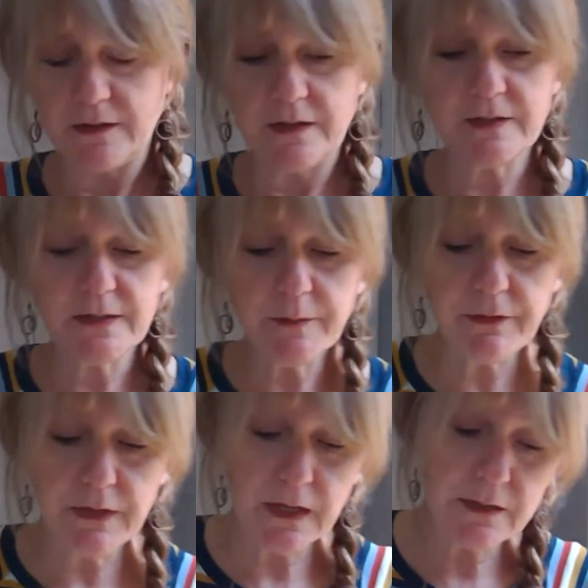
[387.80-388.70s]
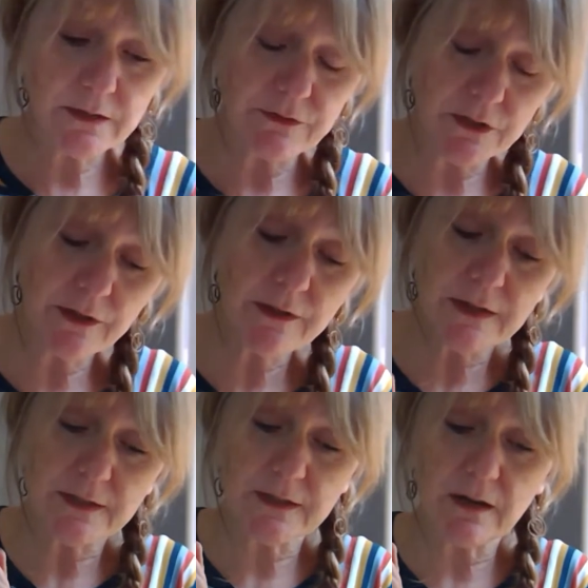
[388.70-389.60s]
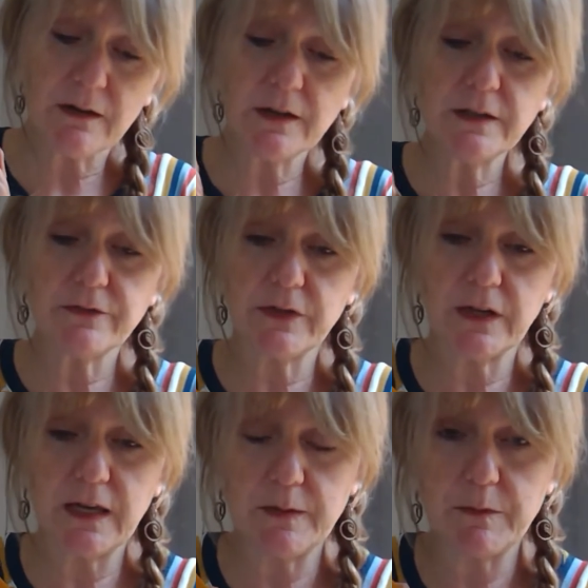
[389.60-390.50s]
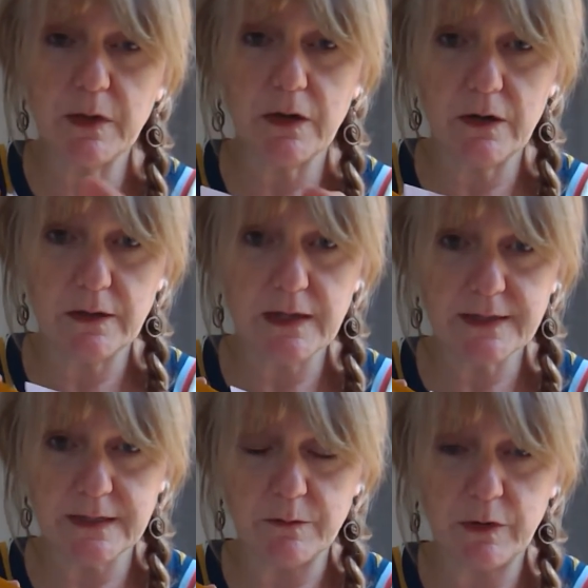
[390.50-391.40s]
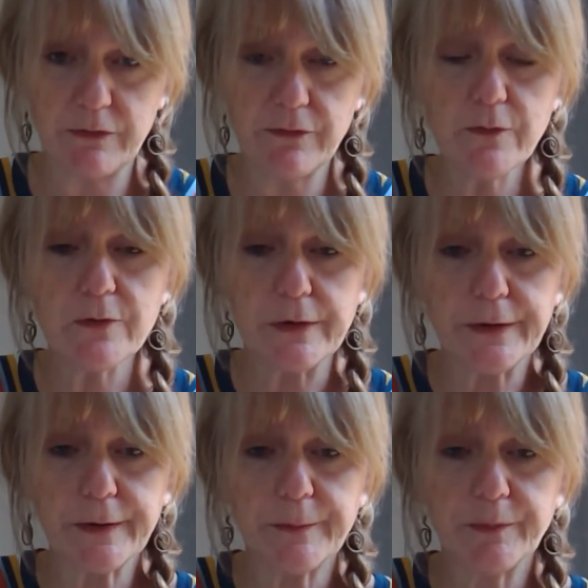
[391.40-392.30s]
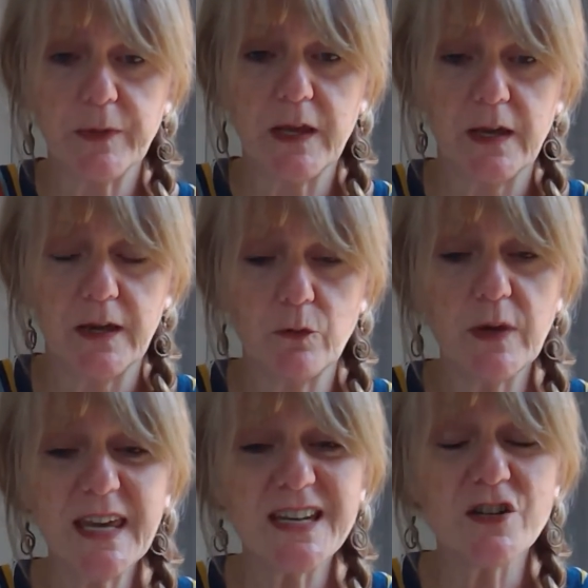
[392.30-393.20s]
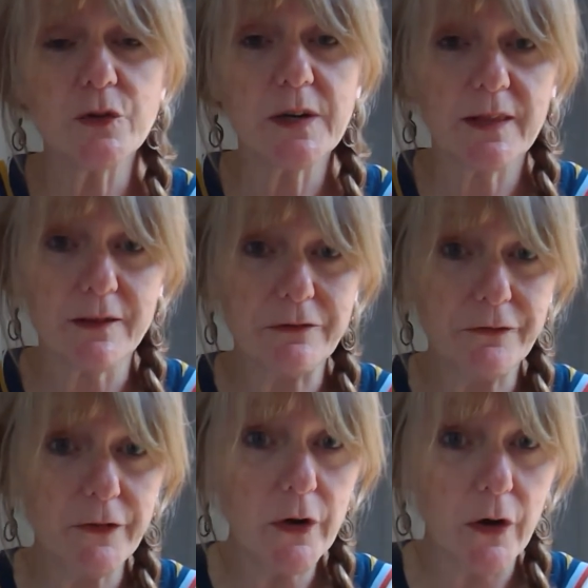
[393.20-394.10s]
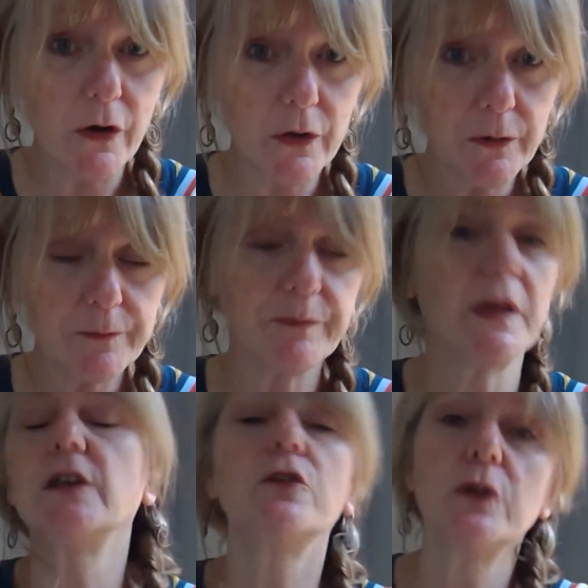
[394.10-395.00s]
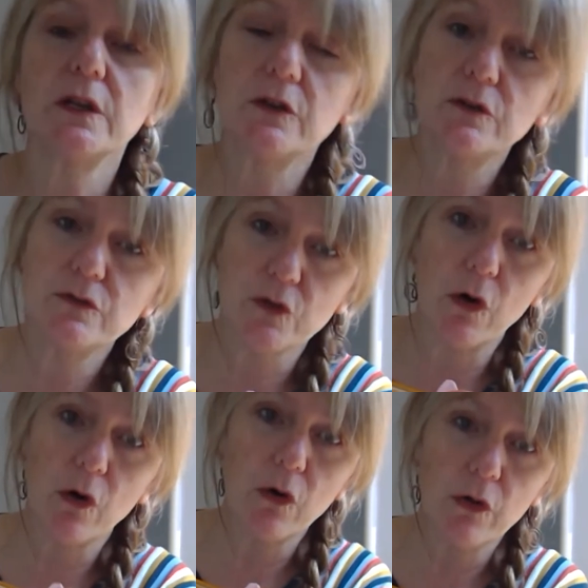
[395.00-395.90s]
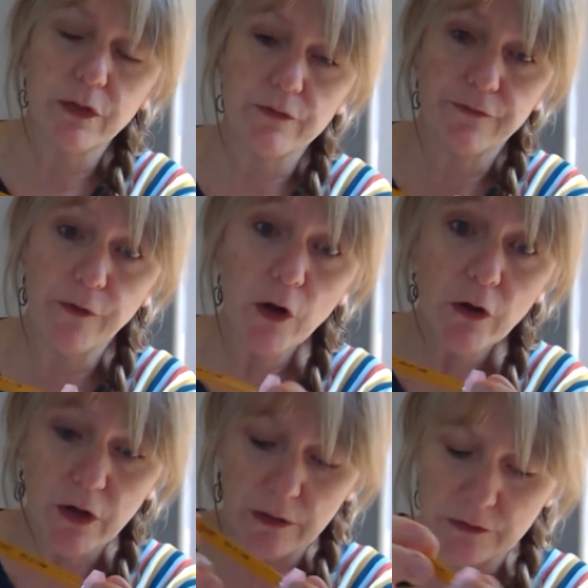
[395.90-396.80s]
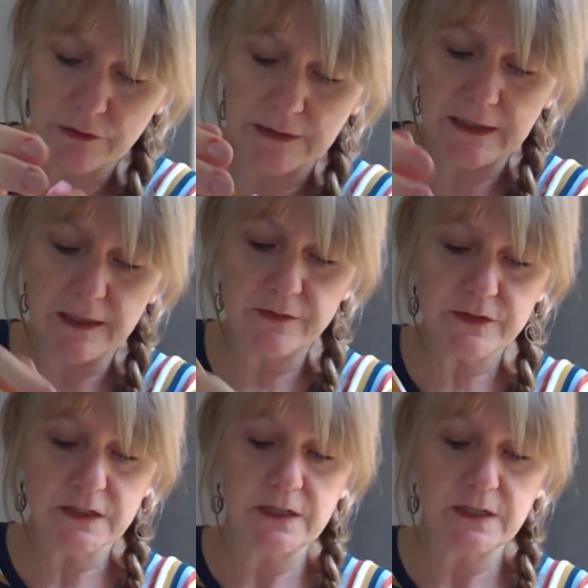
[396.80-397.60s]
Now, some of the kids have done this kind of a game lesson before. We can do it in the fall, and you can use all the fall colored leaves,